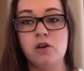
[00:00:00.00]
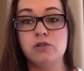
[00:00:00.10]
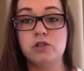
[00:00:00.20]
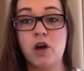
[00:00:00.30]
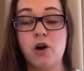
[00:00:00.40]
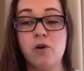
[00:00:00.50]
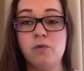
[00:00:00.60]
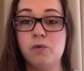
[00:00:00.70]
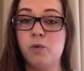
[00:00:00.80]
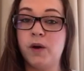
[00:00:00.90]

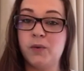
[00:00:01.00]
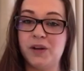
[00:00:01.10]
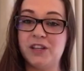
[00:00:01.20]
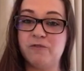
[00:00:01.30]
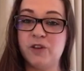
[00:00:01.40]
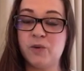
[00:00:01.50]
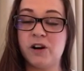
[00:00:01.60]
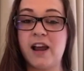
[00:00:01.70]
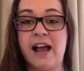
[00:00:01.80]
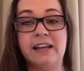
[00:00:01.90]
So, when we, the
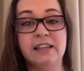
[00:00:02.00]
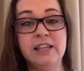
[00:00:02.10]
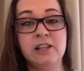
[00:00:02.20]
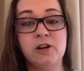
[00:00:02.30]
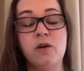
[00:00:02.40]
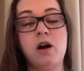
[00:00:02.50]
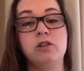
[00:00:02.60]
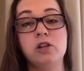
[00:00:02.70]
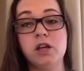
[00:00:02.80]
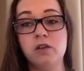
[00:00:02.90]
viewer, and Lilo are
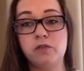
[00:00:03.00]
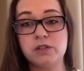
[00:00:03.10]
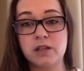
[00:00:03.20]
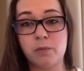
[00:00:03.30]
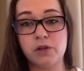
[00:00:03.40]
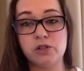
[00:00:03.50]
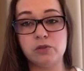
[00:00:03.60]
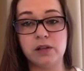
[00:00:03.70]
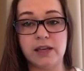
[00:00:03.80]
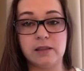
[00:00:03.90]
looking for someone
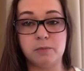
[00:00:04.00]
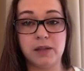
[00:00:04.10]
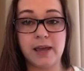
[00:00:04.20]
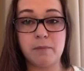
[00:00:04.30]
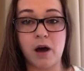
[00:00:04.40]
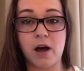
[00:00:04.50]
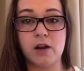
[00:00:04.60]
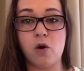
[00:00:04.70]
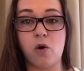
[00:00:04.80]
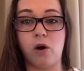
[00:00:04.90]
to lay the blame
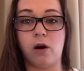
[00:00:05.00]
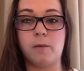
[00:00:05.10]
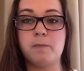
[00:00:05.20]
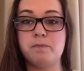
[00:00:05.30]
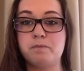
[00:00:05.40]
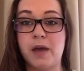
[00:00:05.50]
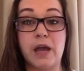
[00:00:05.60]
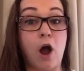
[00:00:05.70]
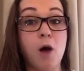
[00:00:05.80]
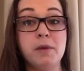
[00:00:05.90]
on or
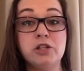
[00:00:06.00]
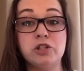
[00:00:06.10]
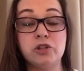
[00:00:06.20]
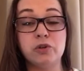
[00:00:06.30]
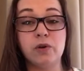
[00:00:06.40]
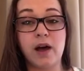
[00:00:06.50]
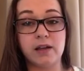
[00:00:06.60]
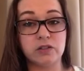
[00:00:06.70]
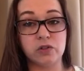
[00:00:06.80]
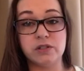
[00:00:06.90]
pay homage to
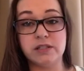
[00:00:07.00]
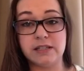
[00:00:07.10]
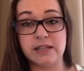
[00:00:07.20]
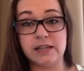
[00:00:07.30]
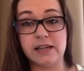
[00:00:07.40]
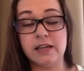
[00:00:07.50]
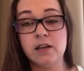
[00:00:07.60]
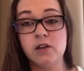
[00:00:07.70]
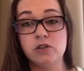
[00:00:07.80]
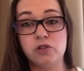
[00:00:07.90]
a certain deity
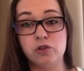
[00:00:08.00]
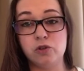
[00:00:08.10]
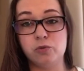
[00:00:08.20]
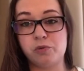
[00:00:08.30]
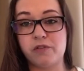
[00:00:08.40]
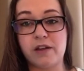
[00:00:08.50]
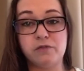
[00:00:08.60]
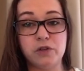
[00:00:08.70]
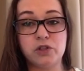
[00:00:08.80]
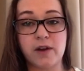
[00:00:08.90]
to
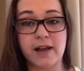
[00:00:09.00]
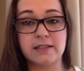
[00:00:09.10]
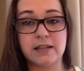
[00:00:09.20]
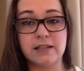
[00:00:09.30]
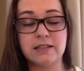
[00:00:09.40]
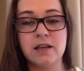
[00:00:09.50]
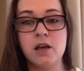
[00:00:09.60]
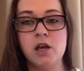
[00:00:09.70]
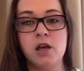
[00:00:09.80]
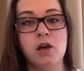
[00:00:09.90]
prevent future accidents,
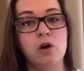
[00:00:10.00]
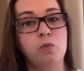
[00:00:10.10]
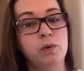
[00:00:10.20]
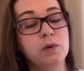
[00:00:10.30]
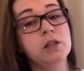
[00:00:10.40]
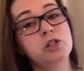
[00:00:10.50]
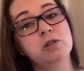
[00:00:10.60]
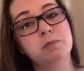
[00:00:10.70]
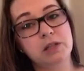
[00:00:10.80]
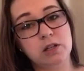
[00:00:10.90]
we really
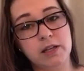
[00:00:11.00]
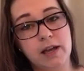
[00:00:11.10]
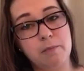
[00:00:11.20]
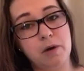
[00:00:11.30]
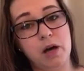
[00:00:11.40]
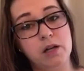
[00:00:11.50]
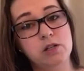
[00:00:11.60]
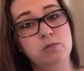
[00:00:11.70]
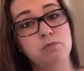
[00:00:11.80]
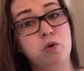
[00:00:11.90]
shouldn't be looking at
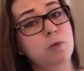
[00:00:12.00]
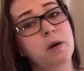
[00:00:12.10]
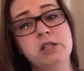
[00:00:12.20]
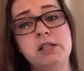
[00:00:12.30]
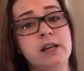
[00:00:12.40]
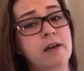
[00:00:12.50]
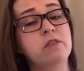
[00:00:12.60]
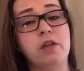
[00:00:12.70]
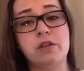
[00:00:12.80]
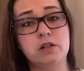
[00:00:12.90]
Pudge. Poor Pudge didn't have
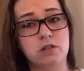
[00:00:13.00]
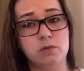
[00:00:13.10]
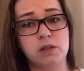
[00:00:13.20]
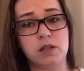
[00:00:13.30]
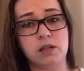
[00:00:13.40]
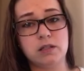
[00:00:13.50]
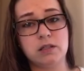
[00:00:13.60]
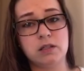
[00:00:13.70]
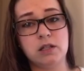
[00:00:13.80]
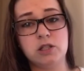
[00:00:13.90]
nothing to do with
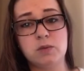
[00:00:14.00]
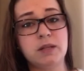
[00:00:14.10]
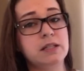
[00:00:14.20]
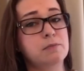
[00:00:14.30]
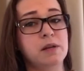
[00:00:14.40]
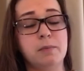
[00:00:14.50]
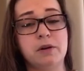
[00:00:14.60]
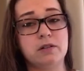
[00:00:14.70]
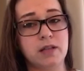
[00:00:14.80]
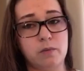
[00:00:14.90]
this. He just wants his peanut
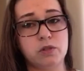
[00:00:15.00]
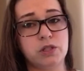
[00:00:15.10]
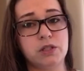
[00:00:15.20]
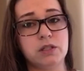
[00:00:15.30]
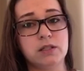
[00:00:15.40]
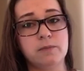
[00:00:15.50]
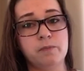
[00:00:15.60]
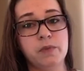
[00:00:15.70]
butter sandwiches.